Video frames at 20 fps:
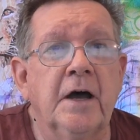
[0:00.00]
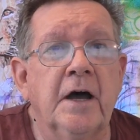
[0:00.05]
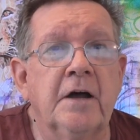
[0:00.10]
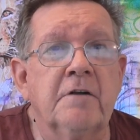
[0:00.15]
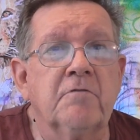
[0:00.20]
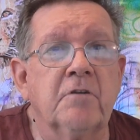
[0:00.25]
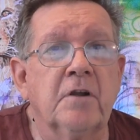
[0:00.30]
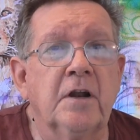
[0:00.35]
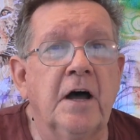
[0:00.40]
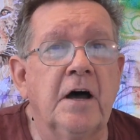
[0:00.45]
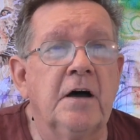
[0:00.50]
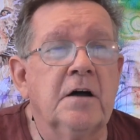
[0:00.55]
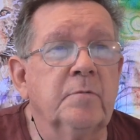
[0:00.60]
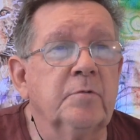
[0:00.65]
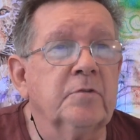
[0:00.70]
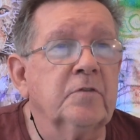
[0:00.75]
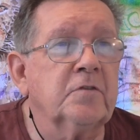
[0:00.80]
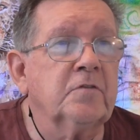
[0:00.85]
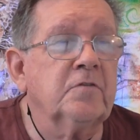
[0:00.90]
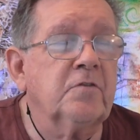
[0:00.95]
and
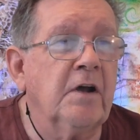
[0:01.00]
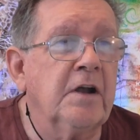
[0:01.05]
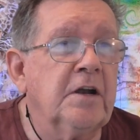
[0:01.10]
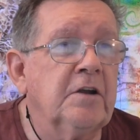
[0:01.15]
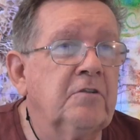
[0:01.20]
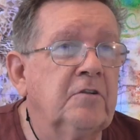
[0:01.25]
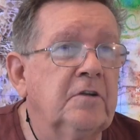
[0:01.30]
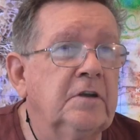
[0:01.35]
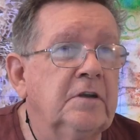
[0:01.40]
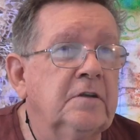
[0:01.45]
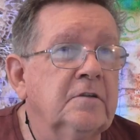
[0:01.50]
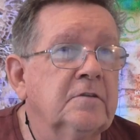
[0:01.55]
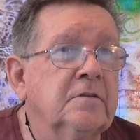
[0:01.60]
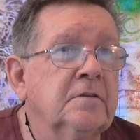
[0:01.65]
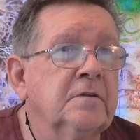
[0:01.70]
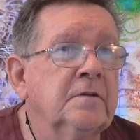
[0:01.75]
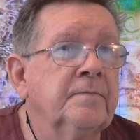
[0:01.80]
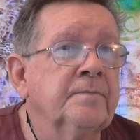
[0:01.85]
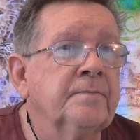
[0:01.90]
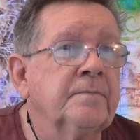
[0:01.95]
reliable strategies.